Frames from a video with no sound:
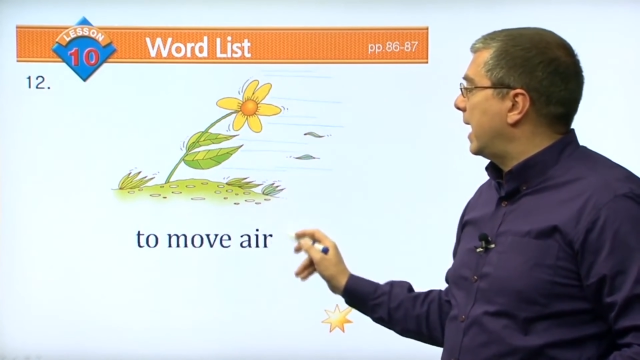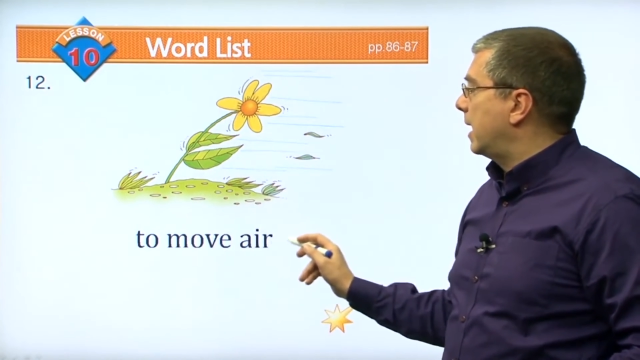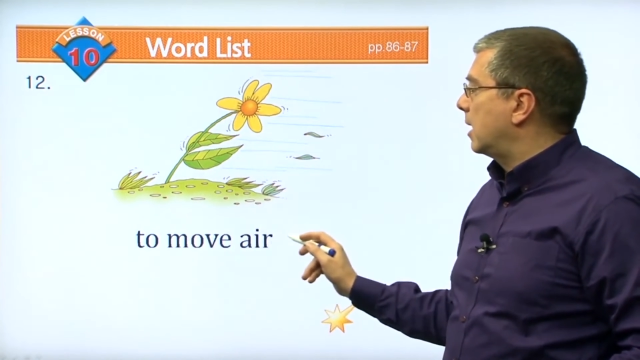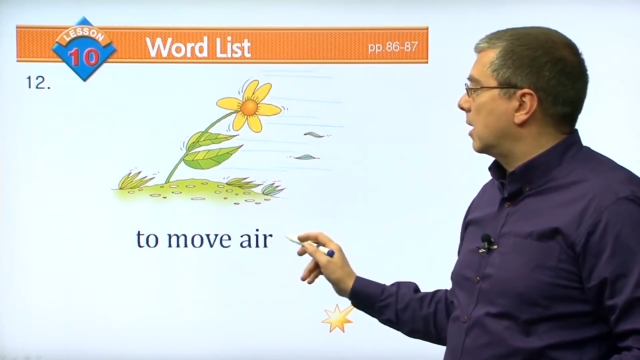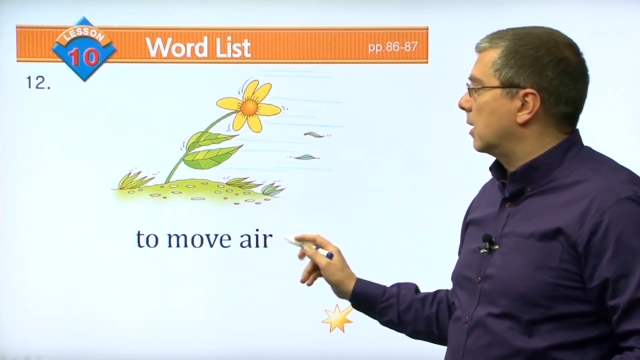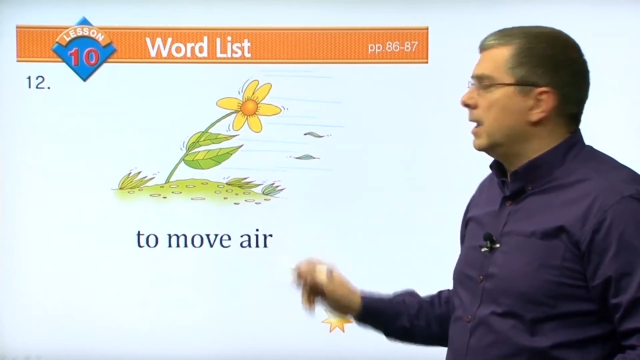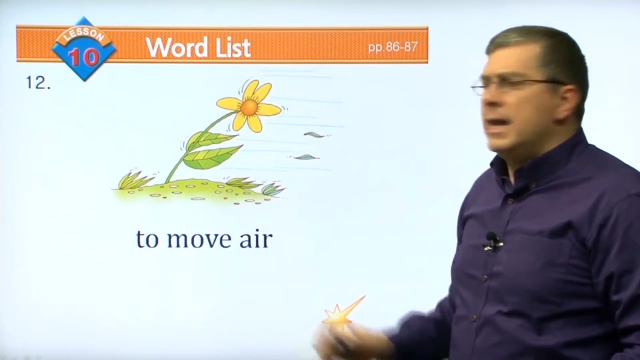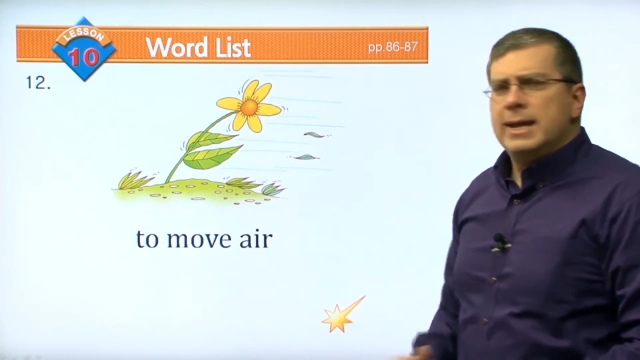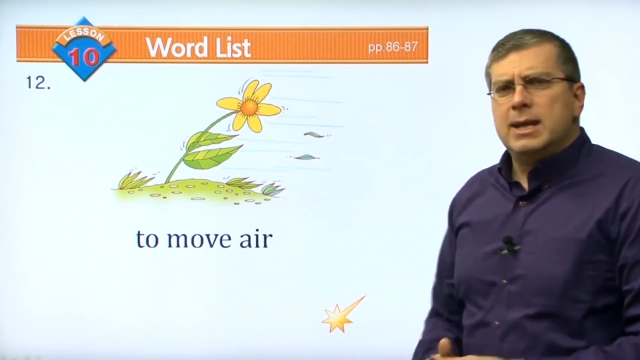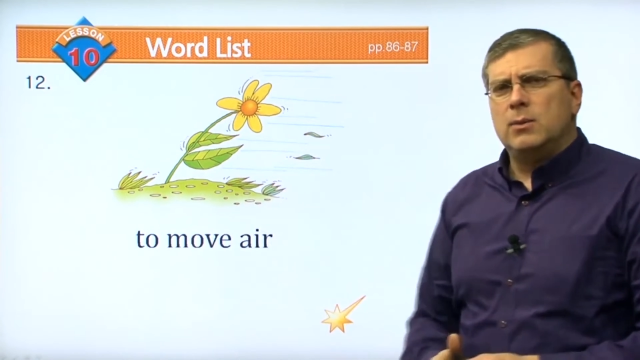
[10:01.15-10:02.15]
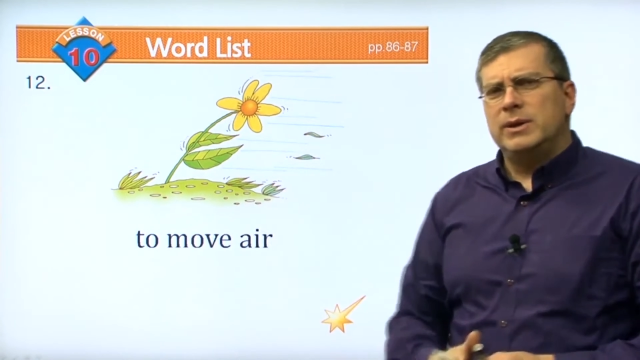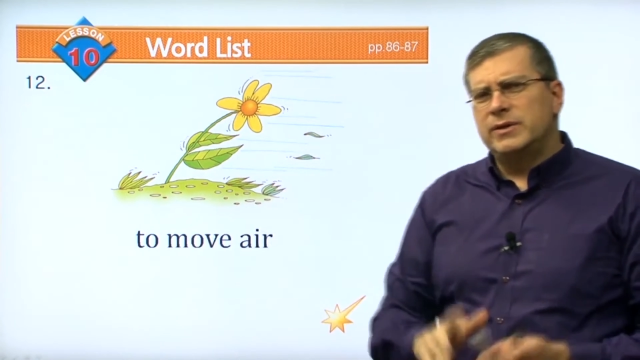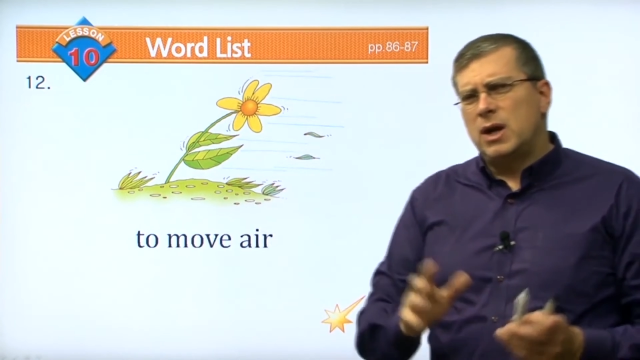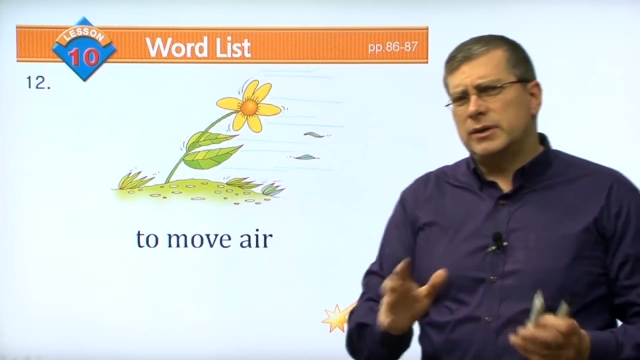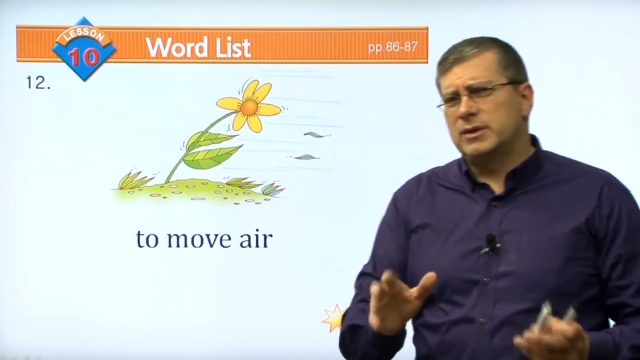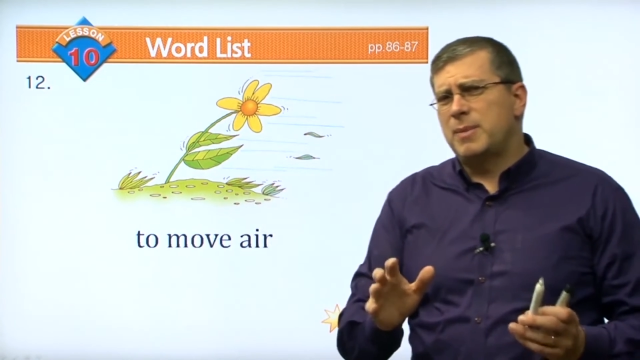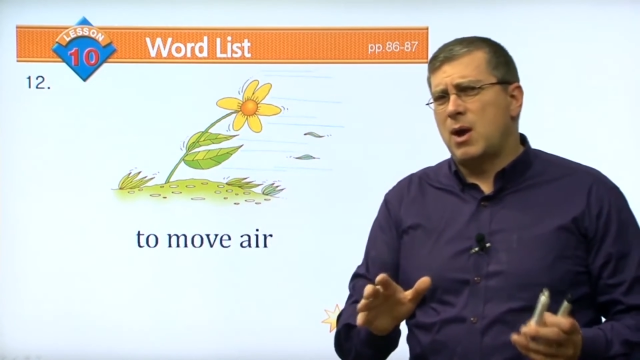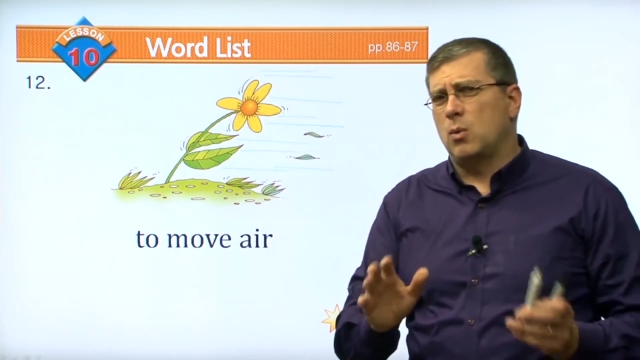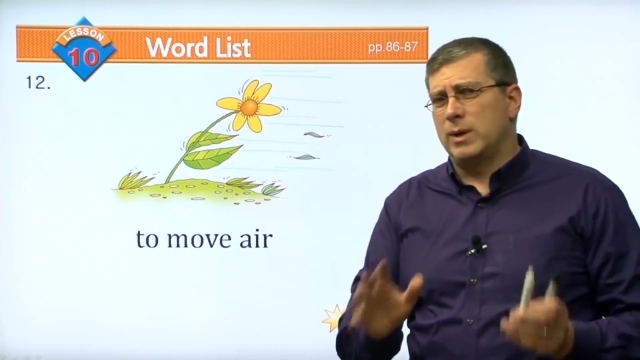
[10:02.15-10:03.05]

air. Now we talked about